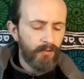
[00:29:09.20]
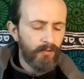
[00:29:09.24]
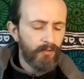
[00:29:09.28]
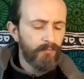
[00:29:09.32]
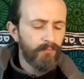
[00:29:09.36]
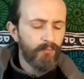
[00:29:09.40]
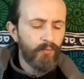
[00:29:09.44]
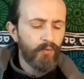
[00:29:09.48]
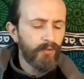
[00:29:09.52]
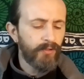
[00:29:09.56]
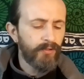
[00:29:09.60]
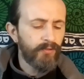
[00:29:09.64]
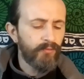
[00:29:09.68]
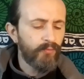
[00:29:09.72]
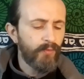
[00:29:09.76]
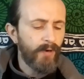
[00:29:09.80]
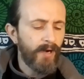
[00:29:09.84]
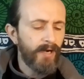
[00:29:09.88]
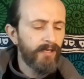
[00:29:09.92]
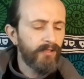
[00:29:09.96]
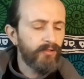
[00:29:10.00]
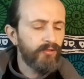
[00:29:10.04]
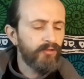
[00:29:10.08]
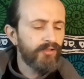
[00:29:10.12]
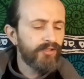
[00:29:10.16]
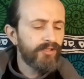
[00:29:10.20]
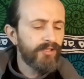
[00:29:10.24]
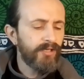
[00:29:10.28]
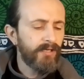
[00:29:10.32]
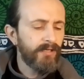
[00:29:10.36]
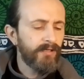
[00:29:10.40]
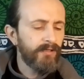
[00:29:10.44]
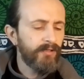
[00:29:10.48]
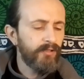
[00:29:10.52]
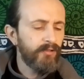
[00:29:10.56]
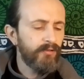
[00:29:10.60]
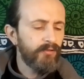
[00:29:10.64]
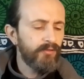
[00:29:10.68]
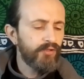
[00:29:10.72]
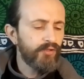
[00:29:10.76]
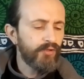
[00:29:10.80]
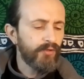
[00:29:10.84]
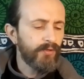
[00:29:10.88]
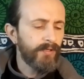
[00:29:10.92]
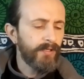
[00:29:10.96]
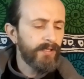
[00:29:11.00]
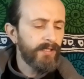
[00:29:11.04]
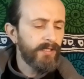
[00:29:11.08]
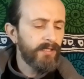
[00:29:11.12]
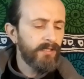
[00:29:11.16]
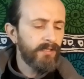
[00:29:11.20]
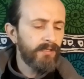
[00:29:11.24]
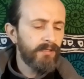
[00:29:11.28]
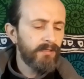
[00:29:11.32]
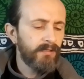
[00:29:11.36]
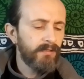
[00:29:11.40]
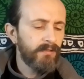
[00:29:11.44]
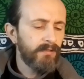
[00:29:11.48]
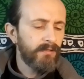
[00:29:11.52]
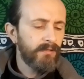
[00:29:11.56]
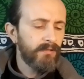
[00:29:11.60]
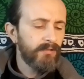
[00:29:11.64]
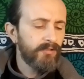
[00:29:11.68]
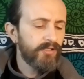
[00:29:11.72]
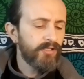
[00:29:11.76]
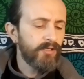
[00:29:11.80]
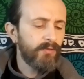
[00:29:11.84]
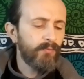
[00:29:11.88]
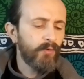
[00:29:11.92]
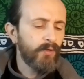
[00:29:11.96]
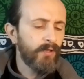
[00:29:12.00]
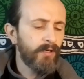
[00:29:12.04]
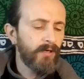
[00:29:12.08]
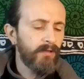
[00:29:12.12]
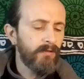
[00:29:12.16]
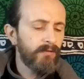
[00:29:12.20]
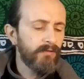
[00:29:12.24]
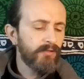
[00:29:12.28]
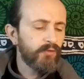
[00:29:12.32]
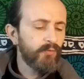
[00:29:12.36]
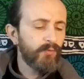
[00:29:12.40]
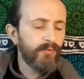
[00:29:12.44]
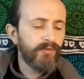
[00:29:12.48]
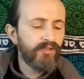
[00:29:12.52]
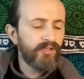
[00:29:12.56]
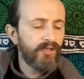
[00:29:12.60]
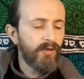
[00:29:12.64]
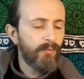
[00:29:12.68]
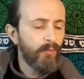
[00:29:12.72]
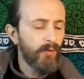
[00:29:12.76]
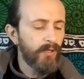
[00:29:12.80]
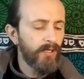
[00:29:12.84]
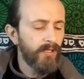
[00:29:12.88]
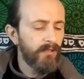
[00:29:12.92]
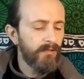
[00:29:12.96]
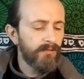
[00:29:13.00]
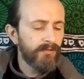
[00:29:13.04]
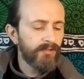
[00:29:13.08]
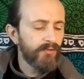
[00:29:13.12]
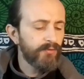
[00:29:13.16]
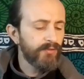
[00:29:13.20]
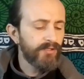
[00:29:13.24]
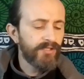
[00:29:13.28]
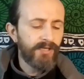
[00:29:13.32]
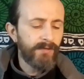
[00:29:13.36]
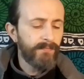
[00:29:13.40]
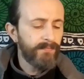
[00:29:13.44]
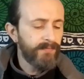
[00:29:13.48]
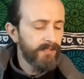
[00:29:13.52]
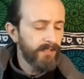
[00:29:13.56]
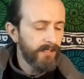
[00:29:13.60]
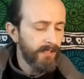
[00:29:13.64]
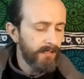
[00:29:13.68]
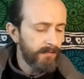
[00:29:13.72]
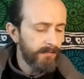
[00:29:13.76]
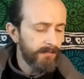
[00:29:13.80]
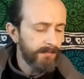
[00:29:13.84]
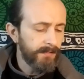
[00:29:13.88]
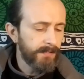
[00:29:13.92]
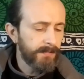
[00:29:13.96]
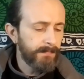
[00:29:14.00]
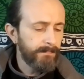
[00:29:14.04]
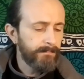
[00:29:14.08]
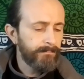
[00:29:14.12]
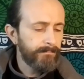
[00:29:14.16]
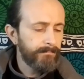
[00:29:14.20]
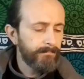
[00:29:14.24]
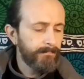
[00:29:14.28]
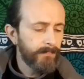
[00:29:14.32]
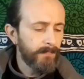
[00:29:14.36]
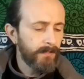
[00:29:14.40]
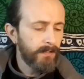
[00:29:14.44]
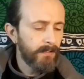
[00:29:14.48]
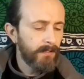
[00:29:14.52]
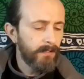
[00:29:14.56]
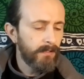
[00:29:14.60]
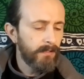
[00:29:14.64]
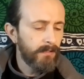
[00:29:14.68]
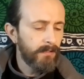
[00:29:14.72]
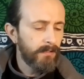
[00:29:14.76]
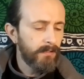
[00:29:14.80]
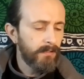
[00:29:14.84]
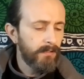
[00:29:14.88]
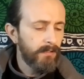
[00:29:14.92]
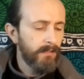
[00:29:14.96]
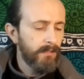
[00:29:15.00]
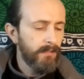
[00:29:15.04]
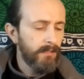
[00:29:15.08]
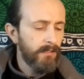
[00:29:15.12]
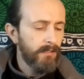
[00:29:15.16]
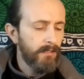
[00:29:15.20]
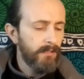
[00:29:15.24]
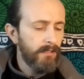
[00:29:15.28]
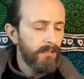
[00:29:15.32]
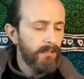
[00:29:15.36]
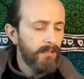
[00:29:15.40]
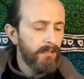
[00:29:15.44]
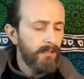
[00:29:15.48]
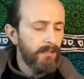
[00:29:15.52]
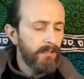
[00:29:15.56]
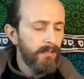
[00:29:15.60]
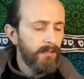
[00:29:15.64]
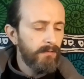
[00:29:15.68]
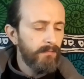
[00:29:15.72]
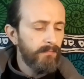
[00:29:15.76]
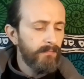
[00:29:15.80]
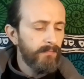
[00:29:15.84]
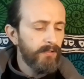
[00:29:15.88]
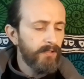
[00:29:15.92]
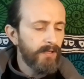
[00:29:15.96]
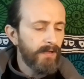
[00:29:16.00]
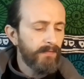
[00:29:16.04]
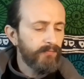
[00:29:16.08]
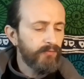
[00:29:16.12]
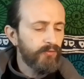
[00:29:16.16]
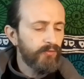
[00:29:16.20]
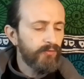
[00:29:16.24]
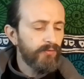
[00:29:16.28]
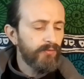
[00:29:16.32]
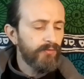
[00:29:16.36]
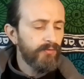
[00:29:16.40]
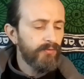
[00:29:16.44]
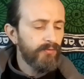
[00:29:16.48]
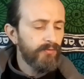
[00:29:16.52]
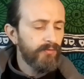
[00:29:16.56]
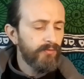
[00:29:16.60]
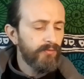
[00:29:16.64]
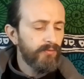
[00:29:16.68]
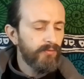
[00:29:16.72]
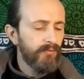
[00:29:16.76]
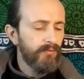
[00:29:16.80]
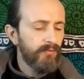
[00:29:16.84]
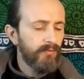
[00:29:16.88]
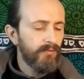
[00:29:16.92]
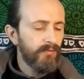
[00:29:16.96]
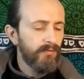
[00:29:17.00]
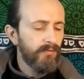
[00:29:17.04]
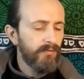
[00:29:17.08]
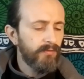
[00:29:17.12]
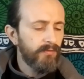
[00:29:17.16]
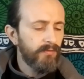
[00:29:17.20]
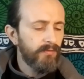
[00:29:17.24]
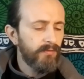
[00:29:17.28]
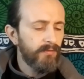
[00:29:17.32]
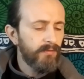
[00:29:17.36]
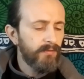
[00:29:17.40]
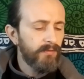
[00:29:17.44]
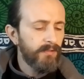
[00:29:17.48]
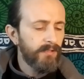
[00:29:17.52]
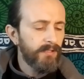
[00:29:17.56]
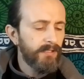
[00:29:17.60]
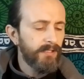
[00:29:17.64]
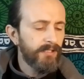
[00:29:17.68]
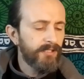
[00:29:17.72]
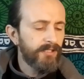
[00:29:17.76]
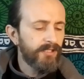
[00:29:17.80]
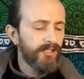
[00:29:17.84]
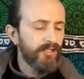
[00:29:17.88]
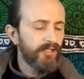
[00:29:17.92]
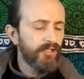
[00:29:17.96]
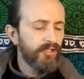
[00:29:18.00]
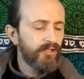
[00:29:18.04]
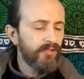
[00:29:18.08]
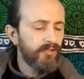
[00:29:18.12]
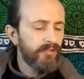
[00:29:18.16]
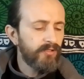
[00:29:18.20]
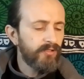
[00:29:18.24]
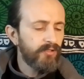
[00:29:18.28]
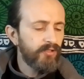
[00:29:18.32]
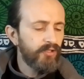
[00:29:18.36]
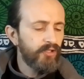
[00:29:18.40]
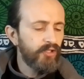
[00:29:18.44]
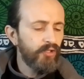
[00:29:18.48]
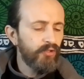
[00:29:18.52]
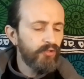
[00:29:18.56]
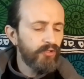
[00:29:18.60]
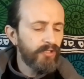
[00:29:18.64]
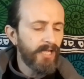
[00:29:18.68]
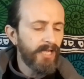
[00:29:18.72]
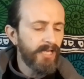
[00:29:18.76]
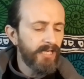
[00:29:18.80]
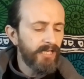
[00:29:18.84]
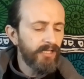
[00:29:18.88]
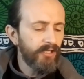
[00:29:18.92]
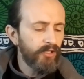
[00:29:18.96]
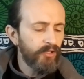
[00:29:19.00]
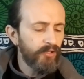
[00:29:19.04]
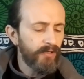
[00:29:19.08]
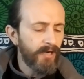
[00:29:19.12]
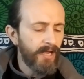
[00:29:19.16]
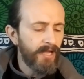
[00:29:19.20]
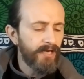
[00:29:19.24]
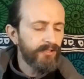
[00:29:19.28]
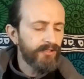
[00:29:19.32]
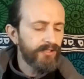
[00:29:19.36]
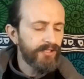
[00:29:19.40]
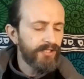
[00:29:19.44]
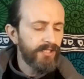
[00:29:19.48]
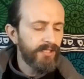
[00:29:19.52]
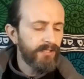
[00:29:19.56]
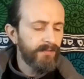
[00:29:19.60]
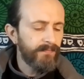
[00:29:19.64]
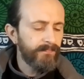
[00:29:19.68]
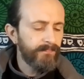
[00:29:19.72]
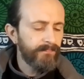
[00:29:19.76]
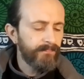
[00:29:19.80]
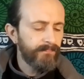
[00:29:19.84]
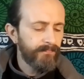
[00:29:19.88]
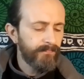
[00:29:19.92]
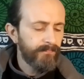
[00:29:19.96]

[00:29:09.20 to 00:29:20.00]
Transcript: You're more than ready to start a new journey somewhere else, with someone else or something else, okay? You have to, it's you taking your energy